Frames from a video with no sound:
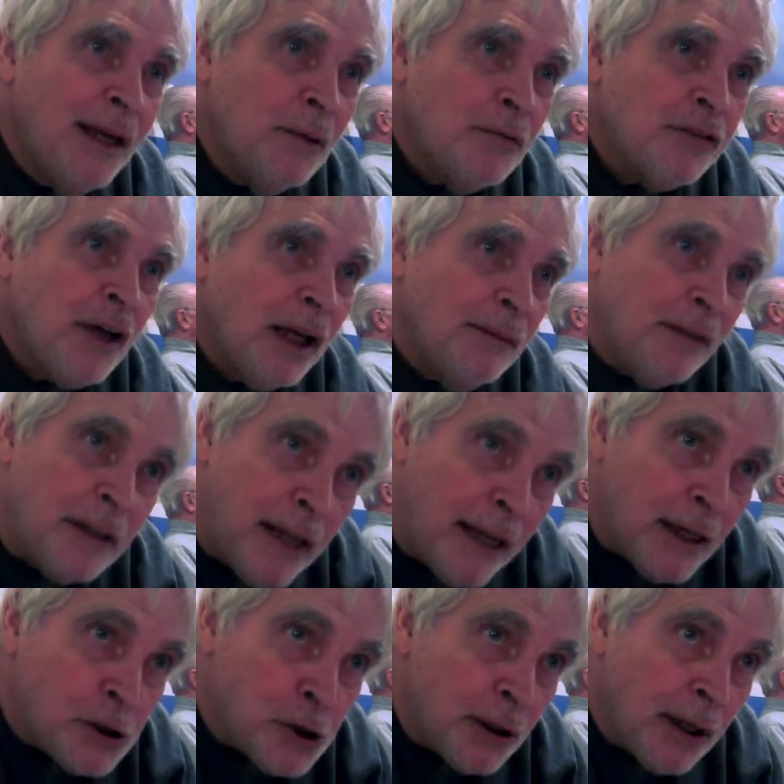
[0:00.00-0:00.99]
And he was kind of a
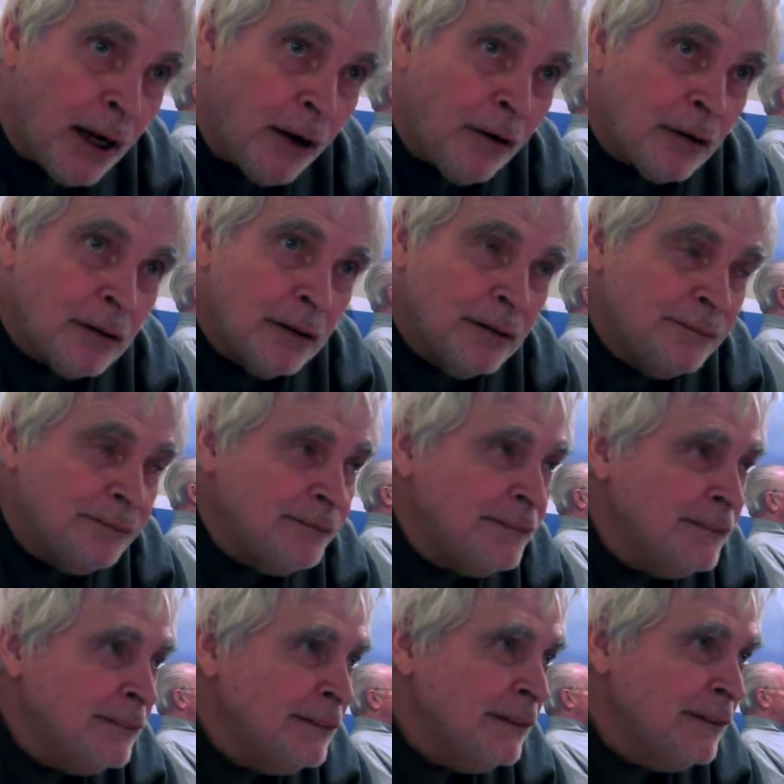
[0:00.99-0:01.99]
dashing character.
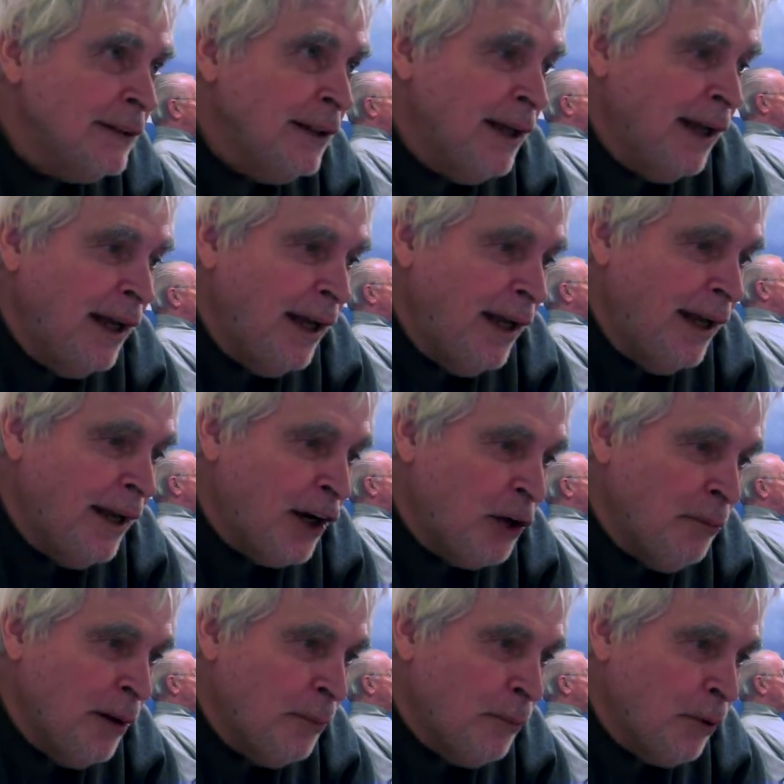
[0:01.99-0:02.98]
And
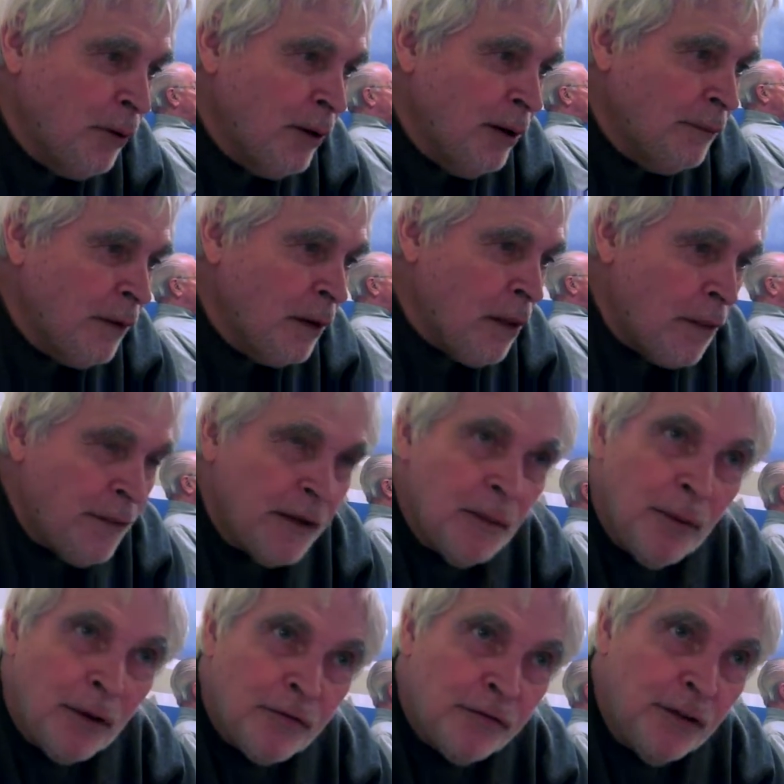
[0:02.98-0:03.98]
I remember another
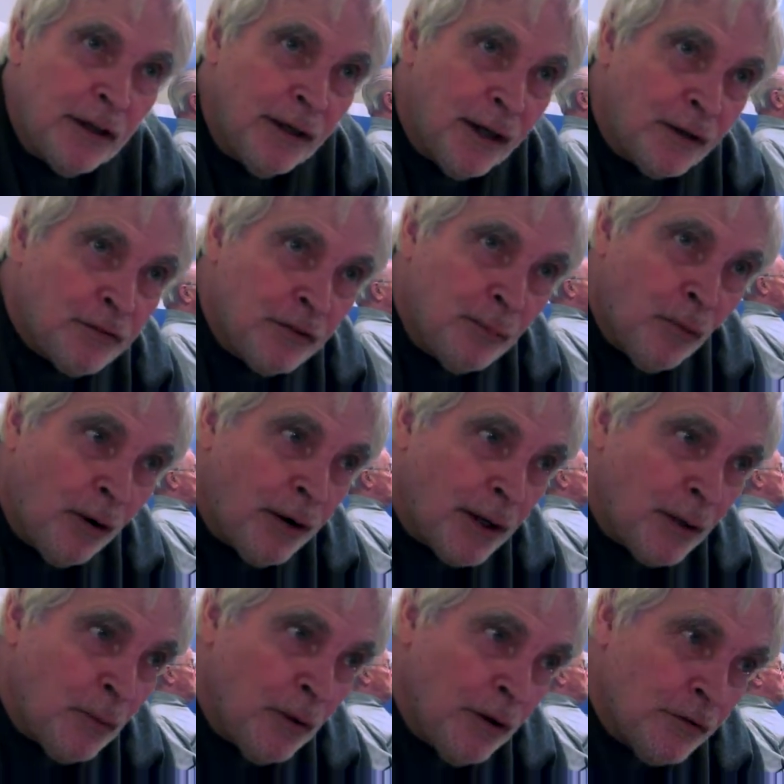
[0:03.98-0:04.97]
thing about sitting next to
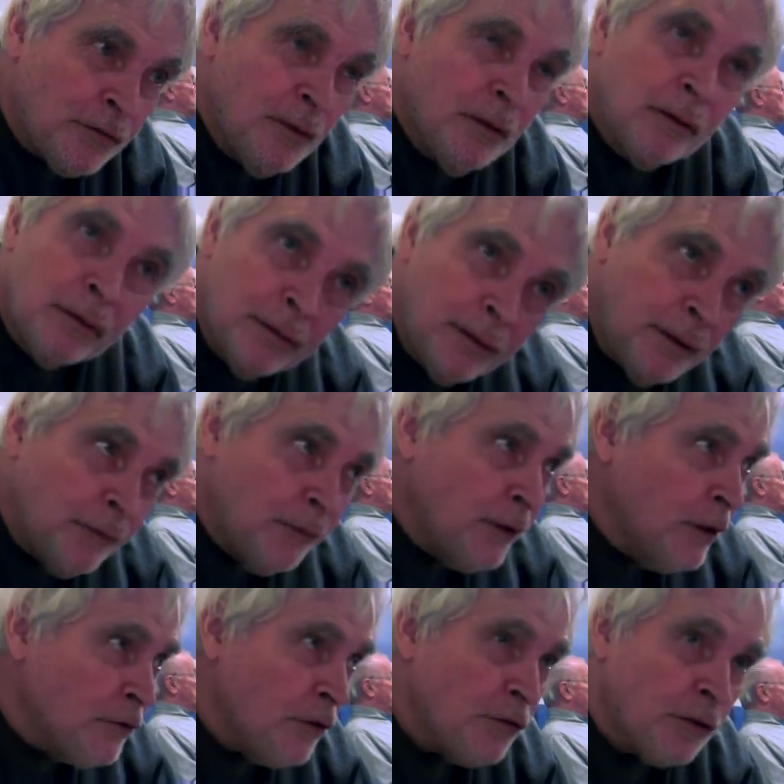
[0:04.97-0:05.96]
Marty was, here
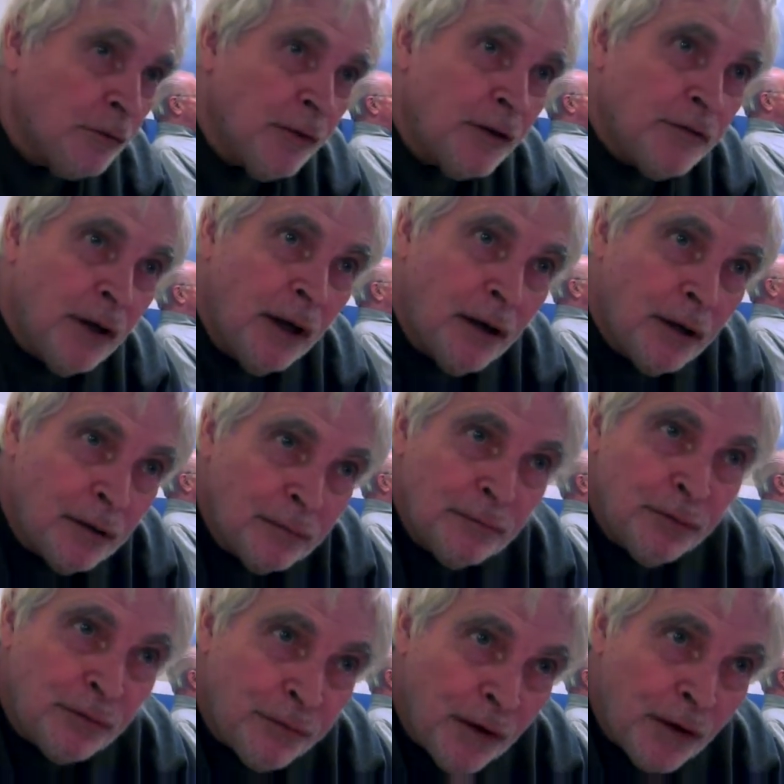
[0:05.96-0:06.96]
he is, he's a retired
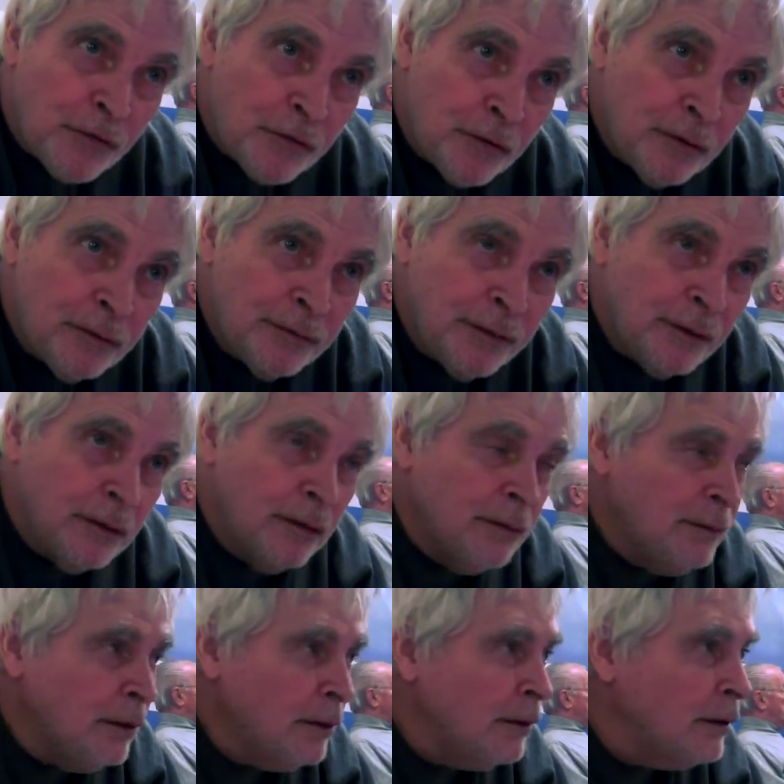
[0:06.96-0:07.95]
professor, you know,
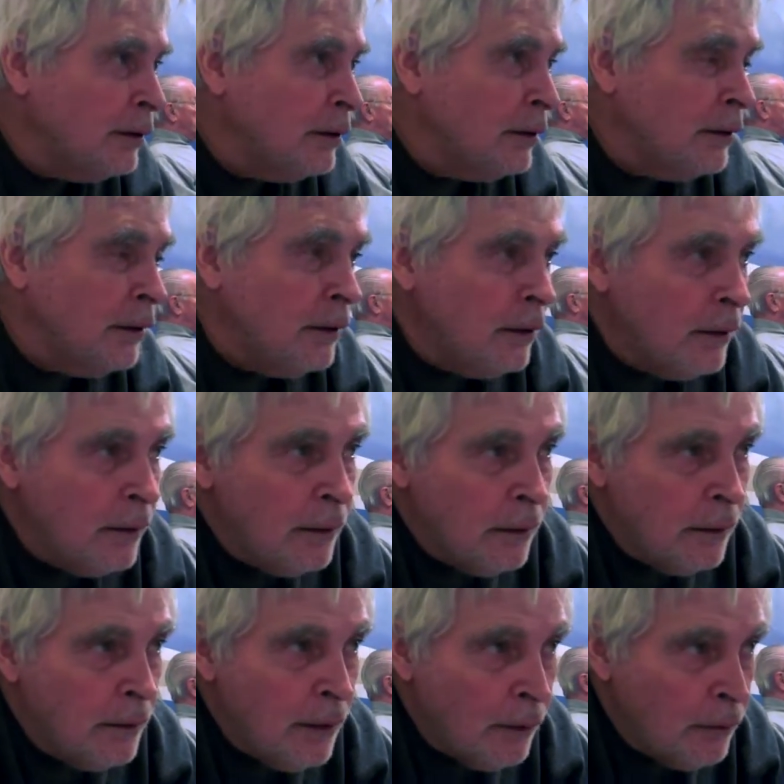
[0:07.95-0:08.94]

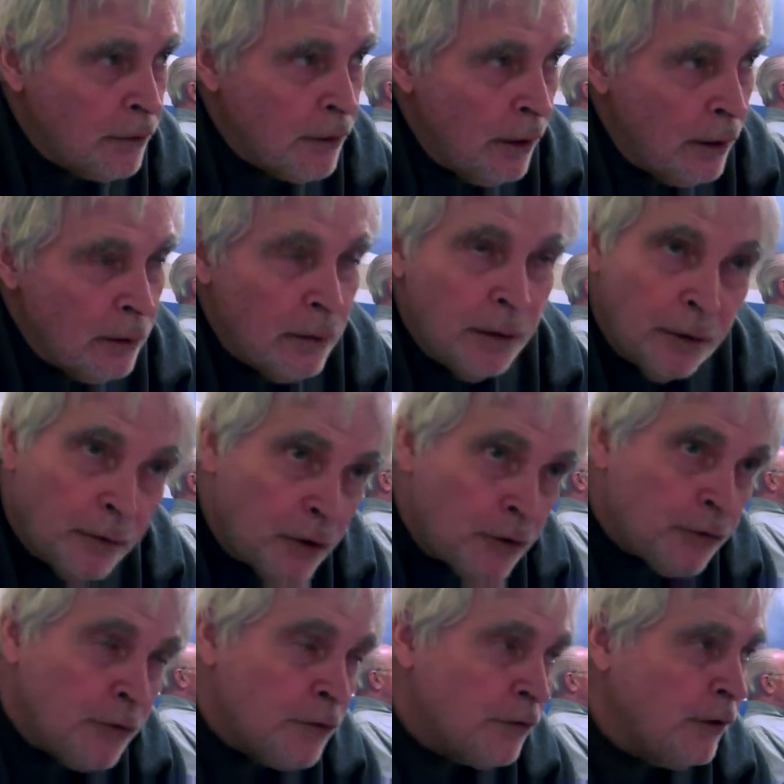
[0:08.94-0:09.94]
in Near
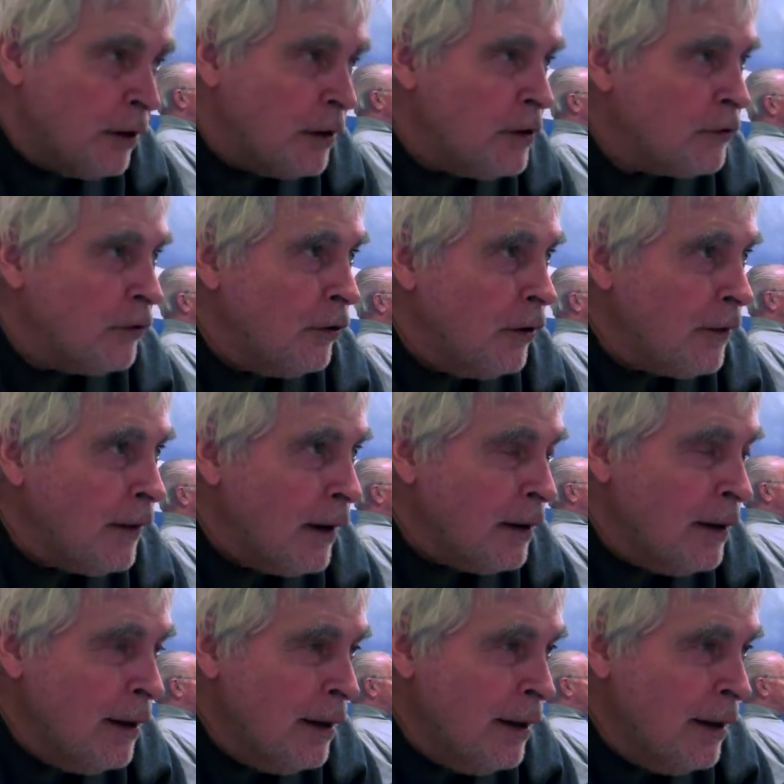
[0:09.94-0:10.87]
Eastern Studies and all that.